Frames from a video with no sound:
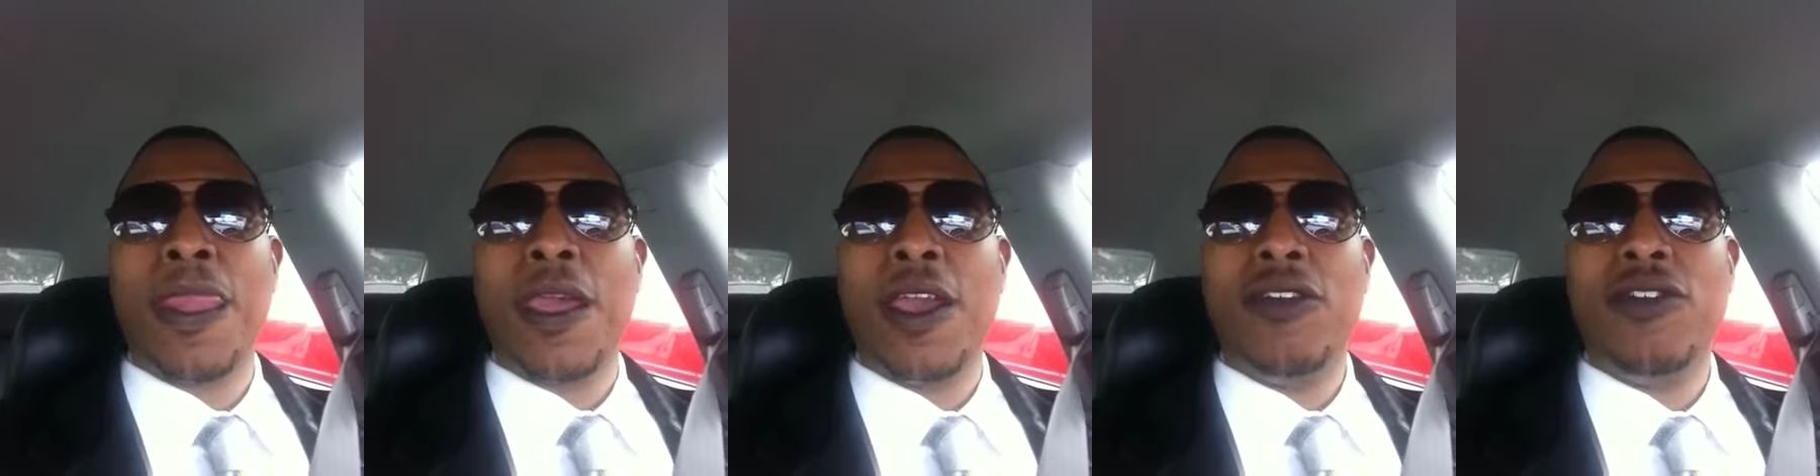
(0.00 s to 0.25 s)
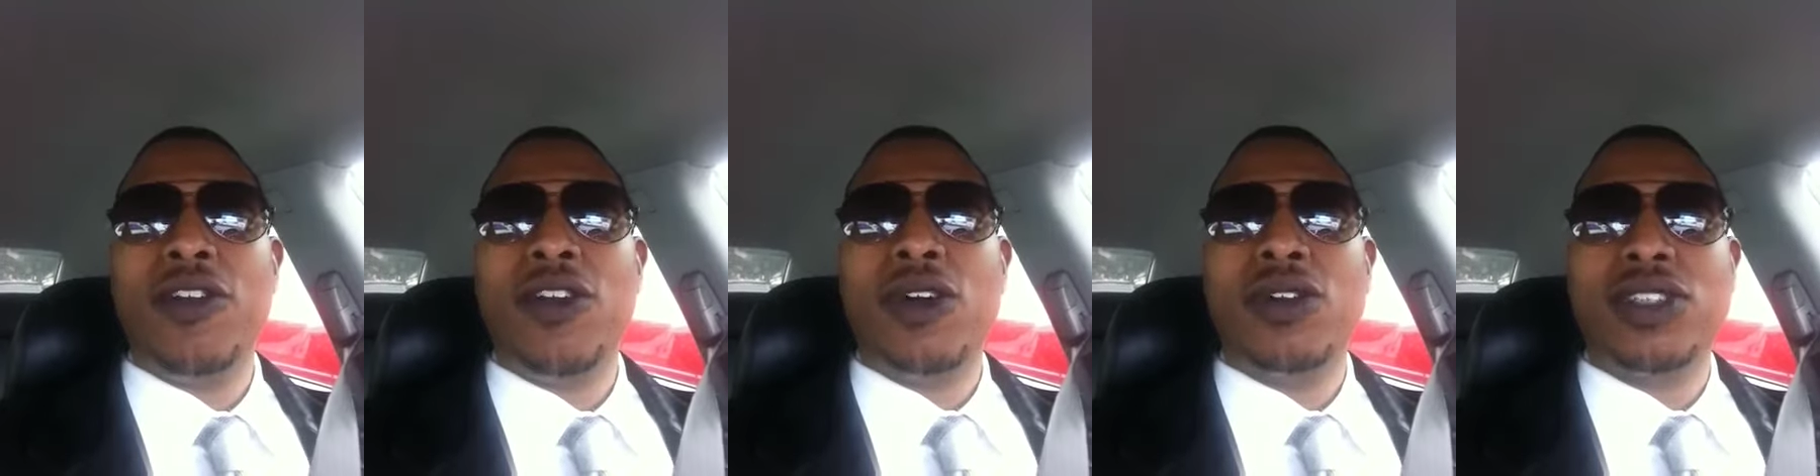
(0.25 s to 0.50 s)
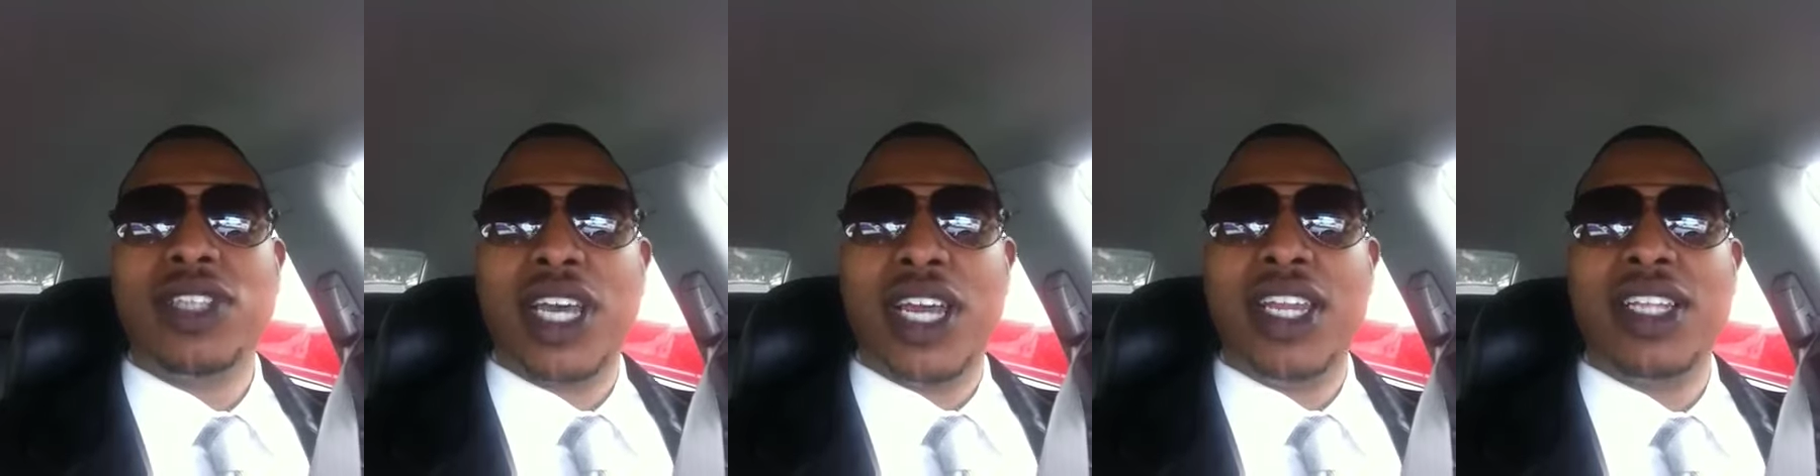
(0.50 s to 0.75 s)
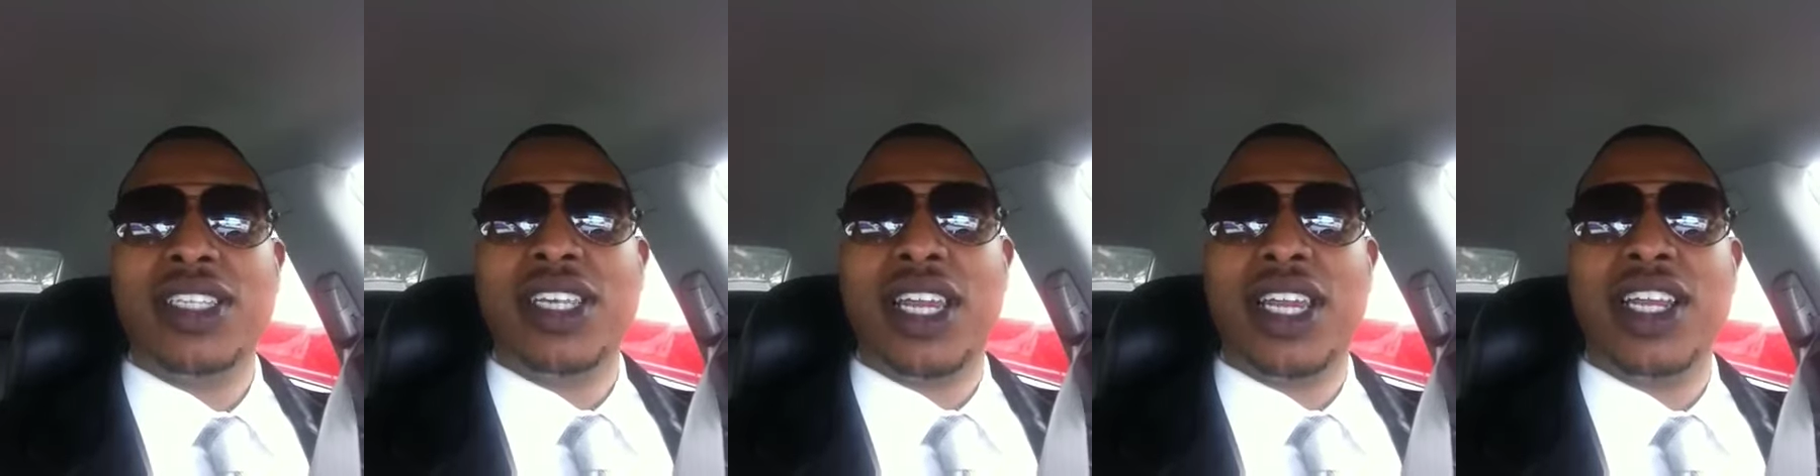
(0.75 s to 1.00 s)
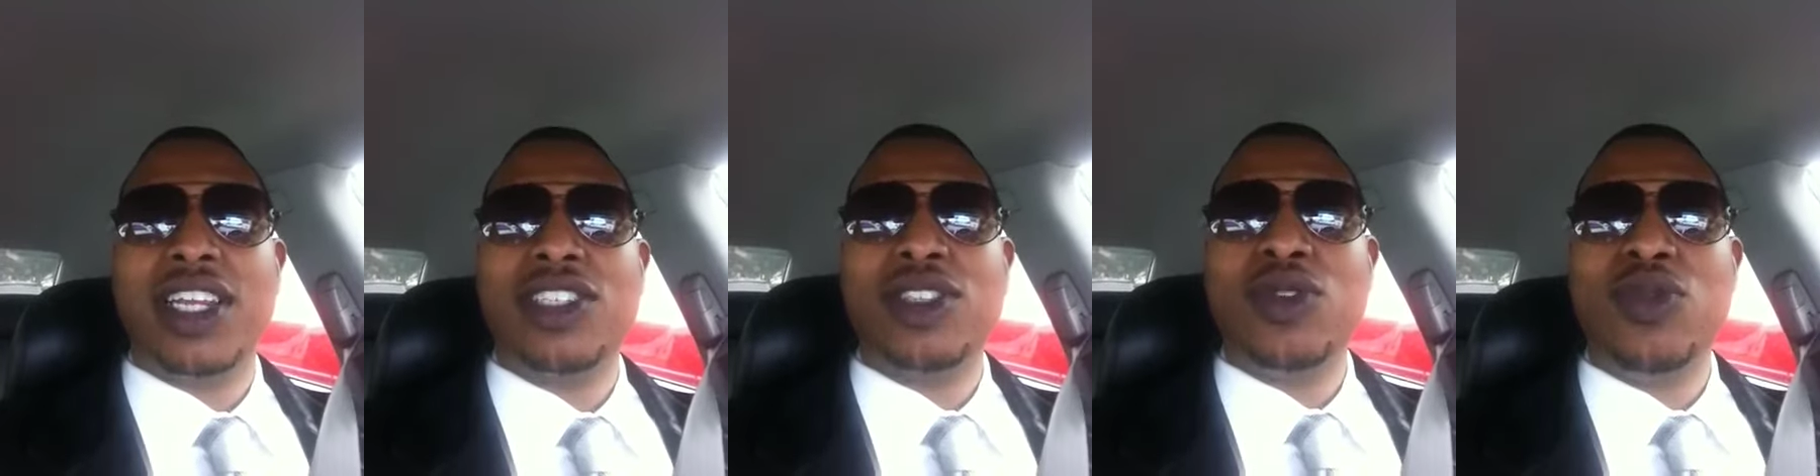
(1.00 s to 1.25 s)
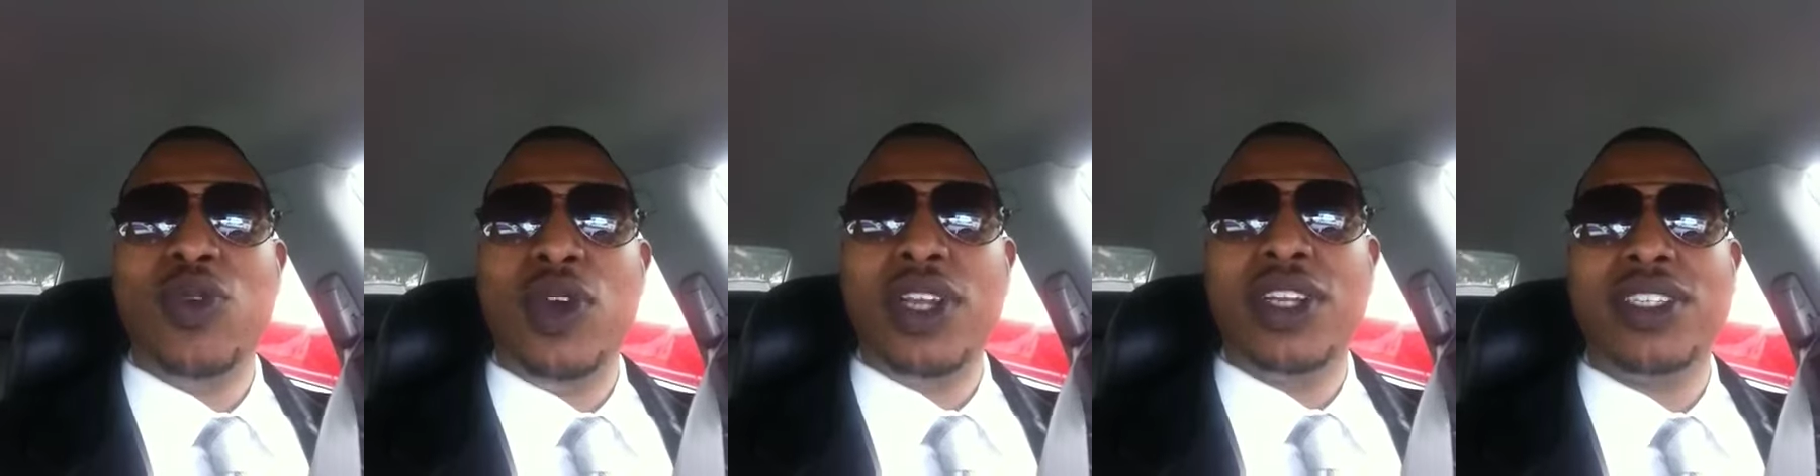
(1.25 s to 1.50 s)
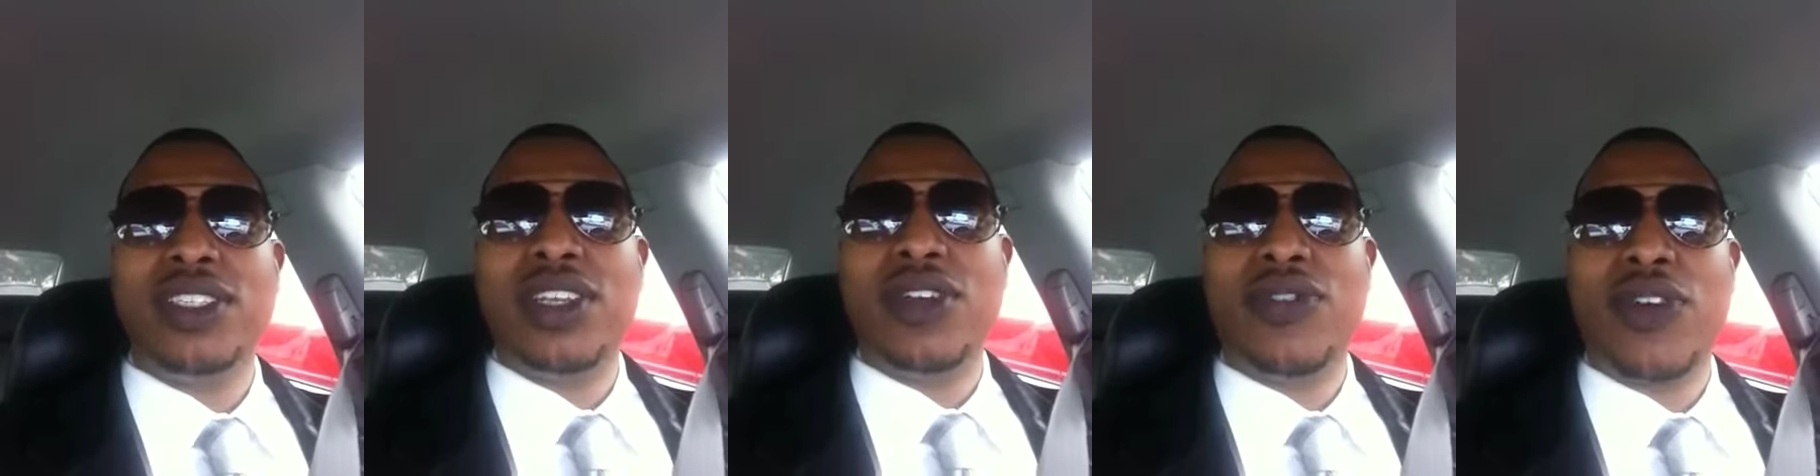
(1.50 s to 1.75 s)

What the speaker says: If you're going to tell it because you witnessed it